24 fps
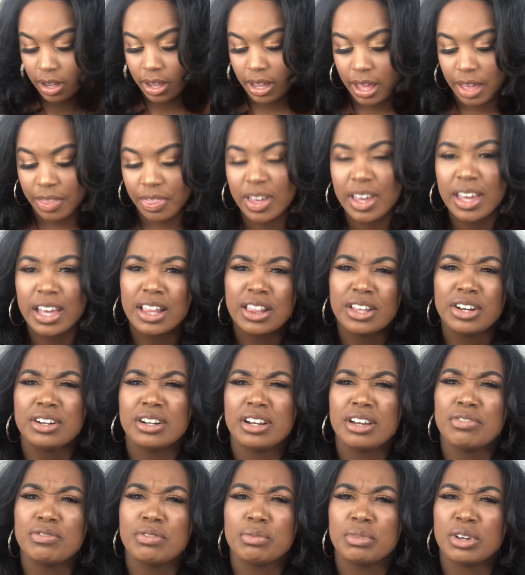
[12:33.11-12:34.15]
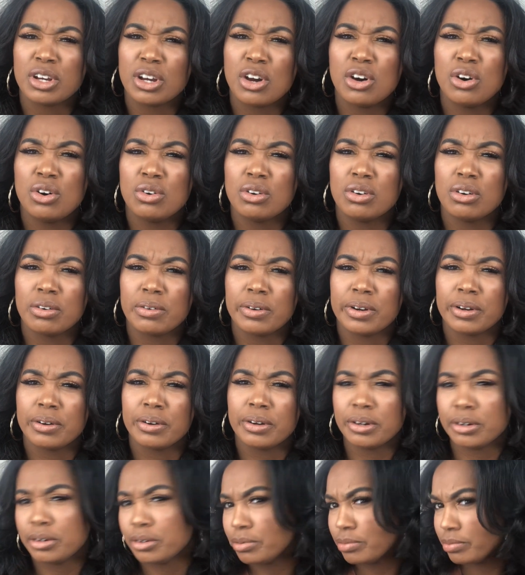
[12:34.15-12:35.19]
I think I learned that from Nicole
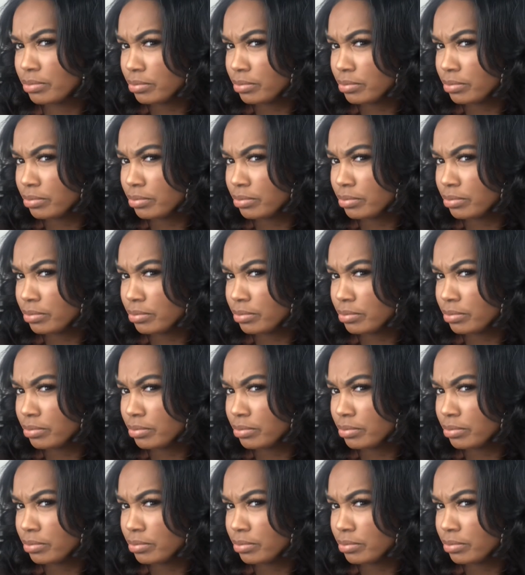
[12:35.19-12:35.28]
Guerrero.